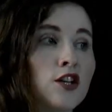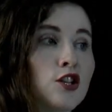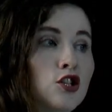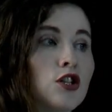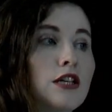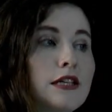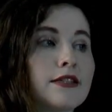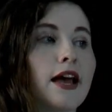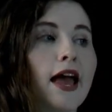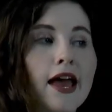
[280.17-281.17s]
She is
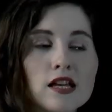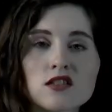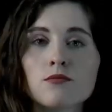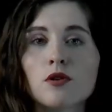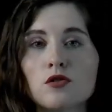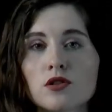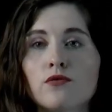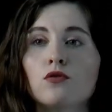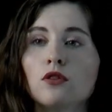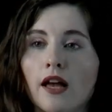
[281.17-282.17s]
as
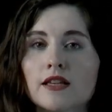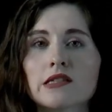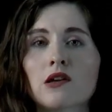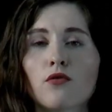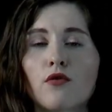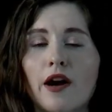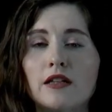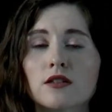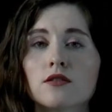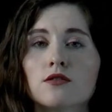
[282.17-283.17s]
beautiful as her
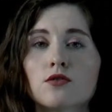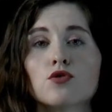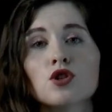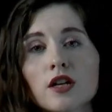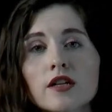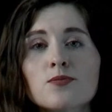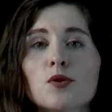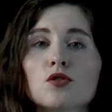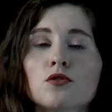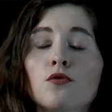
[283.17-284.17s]
friend. So she is
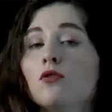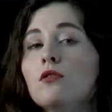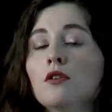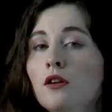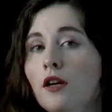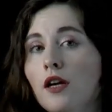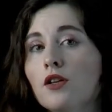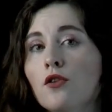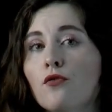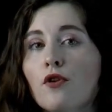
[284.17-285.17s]
beautiful
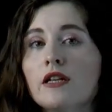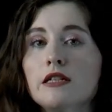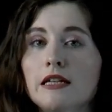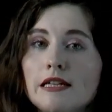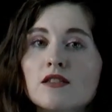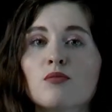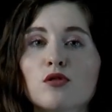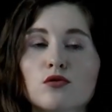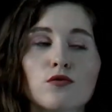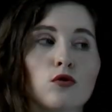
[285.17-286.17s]
and her friend is
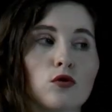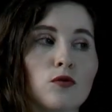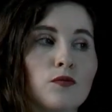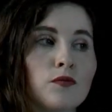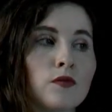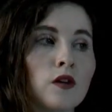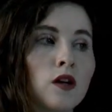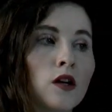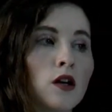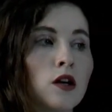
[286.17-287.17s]
beautiful.
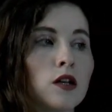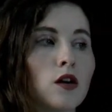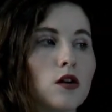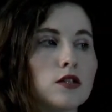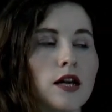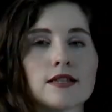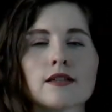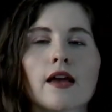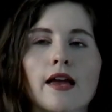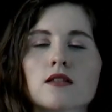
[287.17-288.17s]
Not
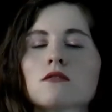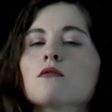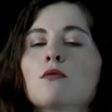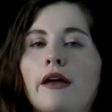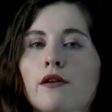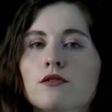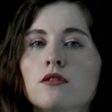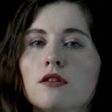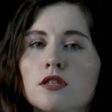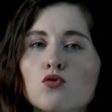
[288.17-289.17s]
as we're
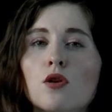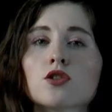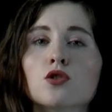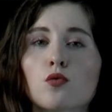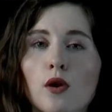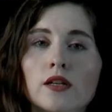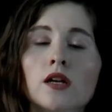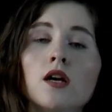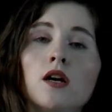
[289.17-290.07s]
using this structure when